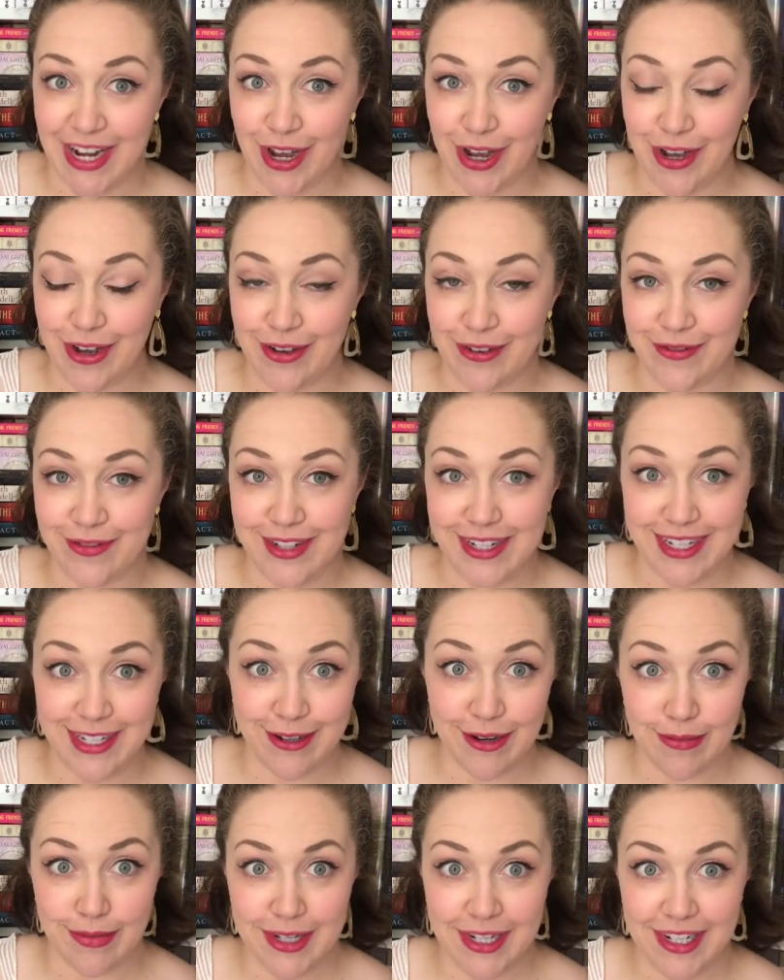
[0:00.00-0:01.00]
of
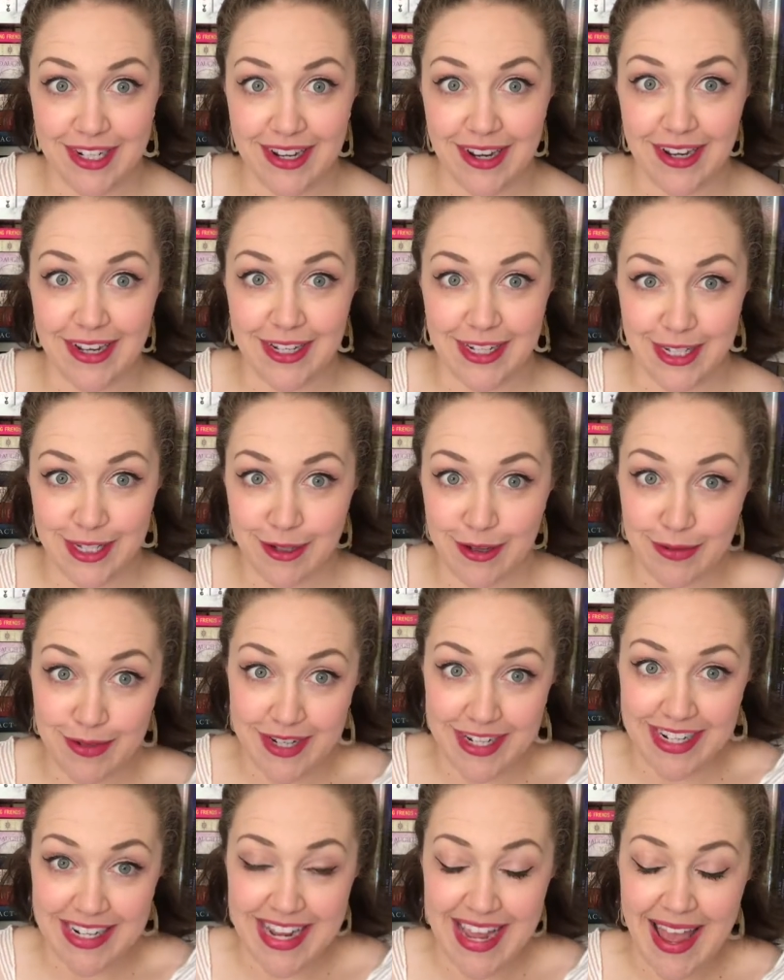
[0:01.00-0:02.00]
description, a
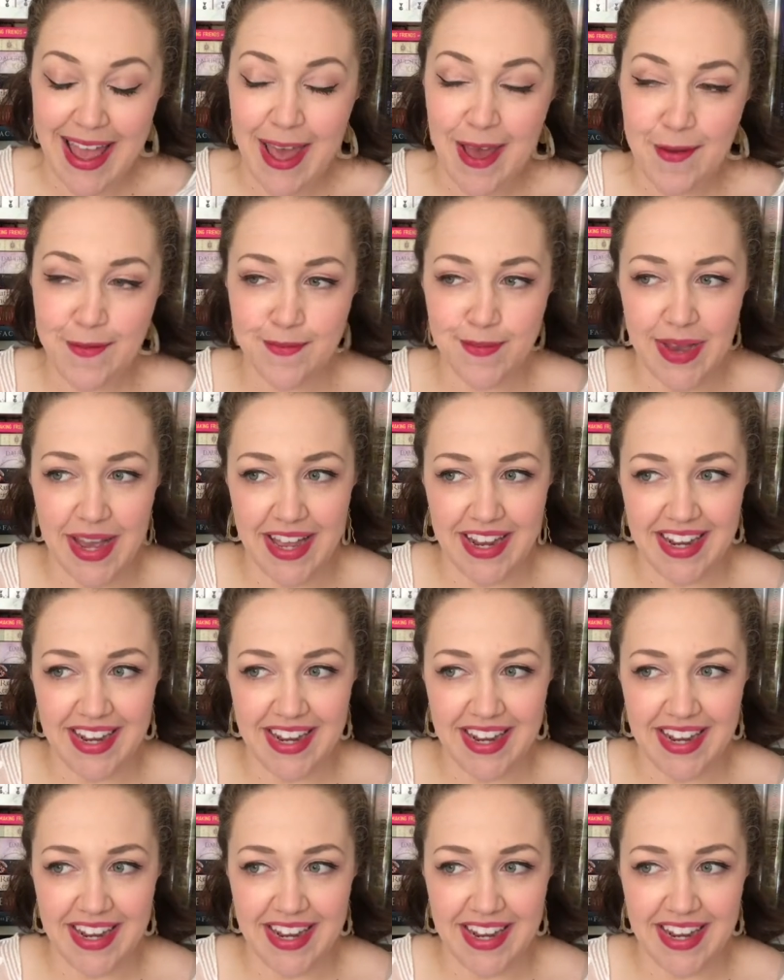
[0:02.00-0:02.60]
description, but